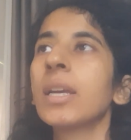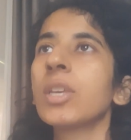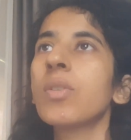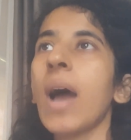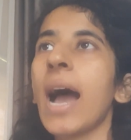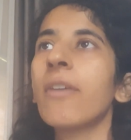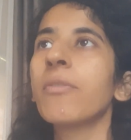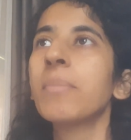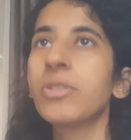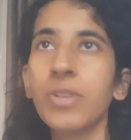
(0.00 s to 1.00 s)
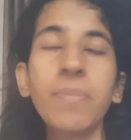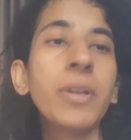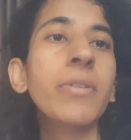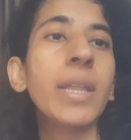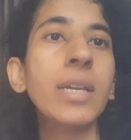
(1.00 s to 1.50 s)
you have
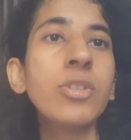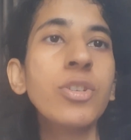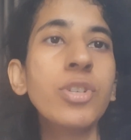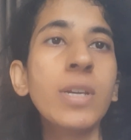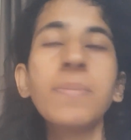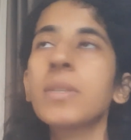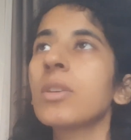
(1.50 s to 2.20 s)
miserable relationships,